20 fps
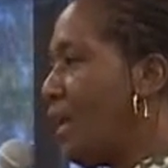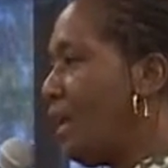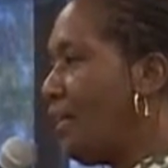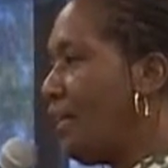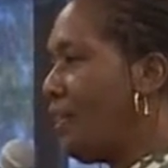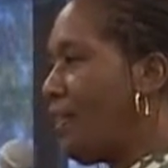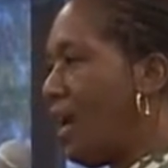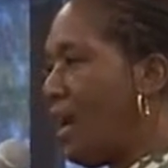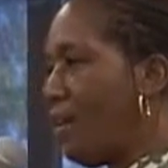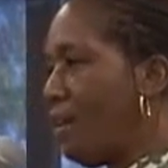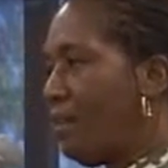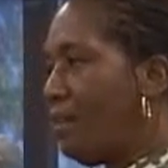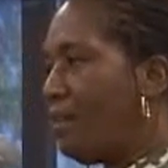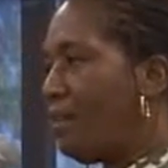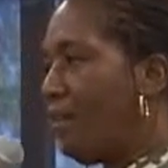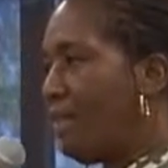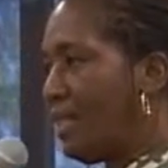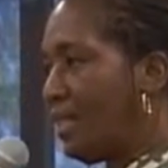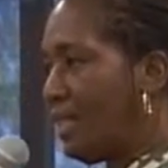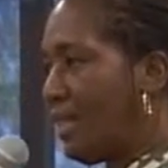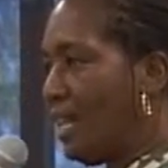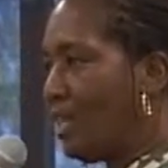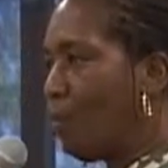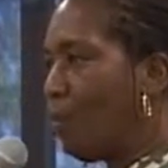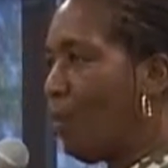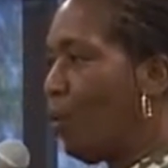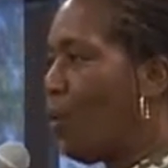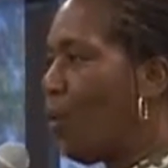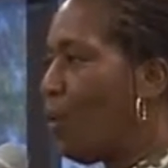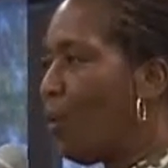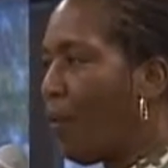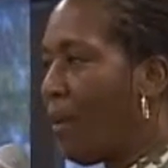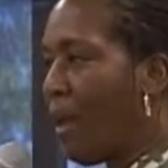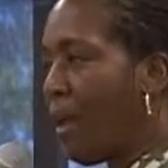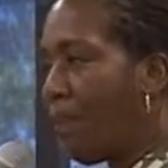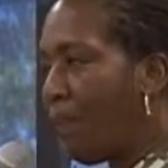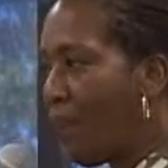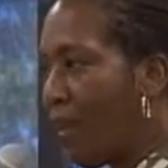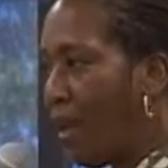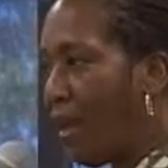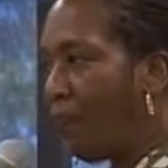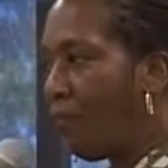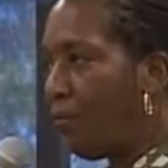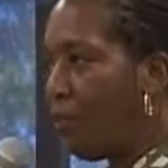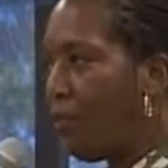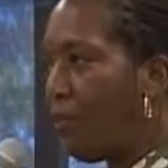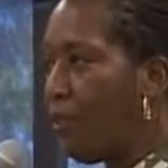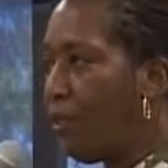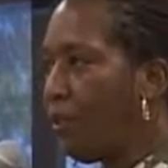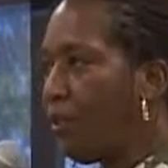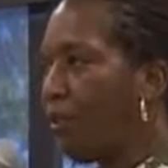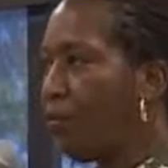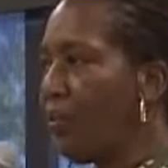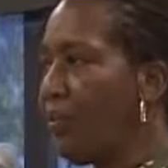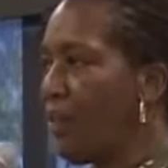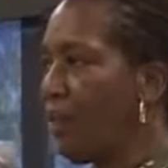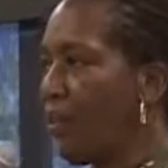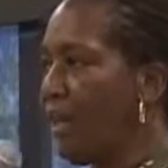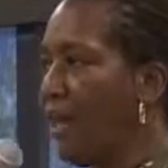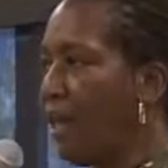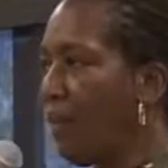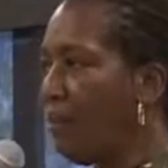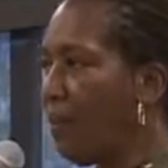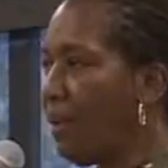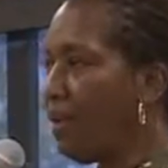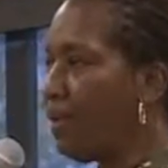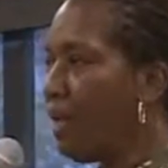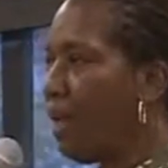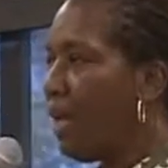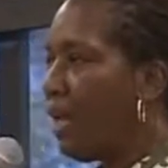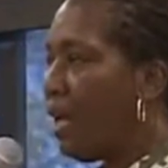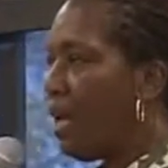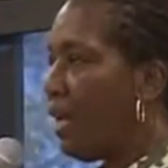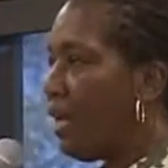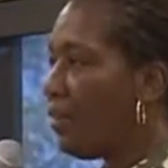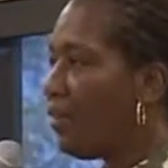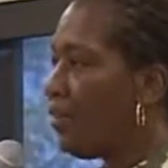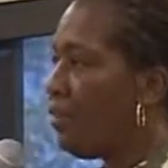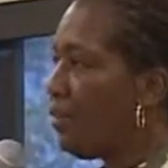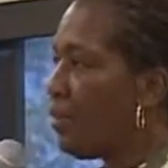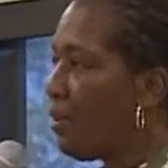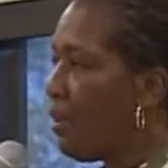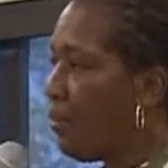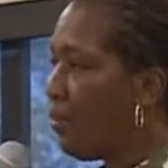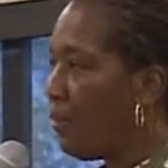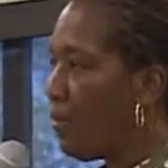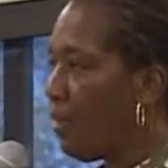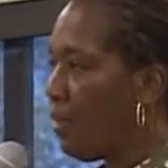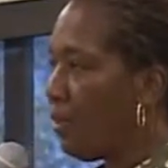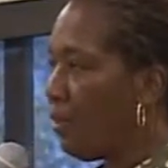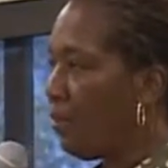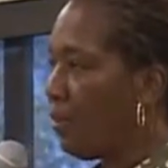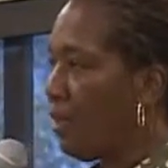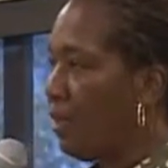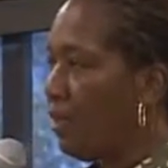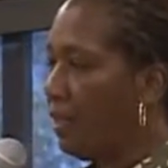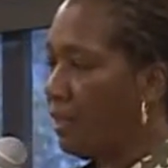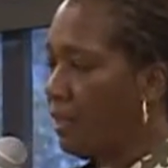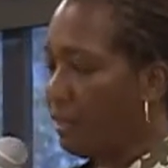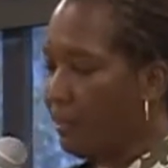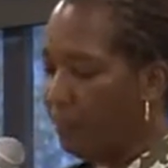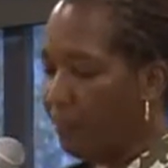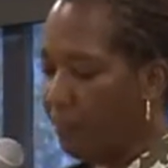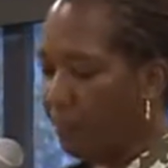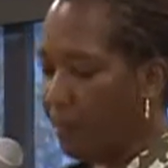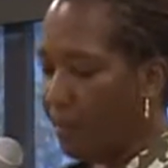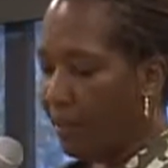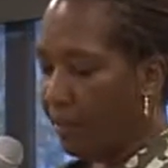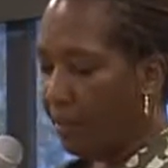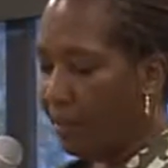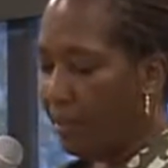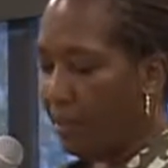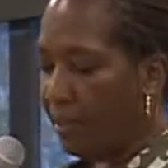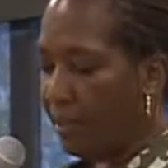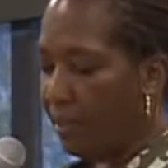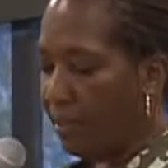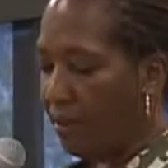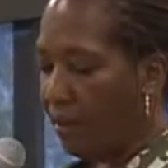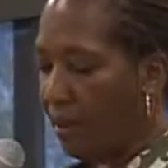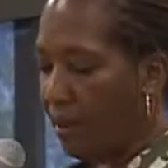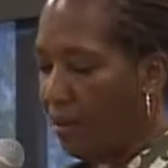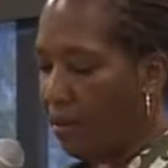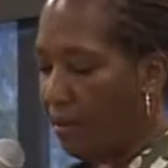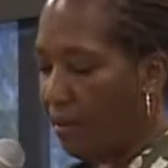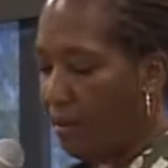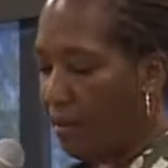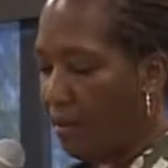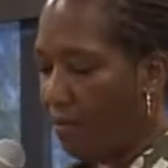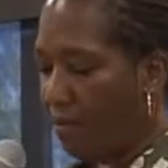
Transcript: I, uh, the assessment program, I'm not familiar with that, but I do know that uh, there is an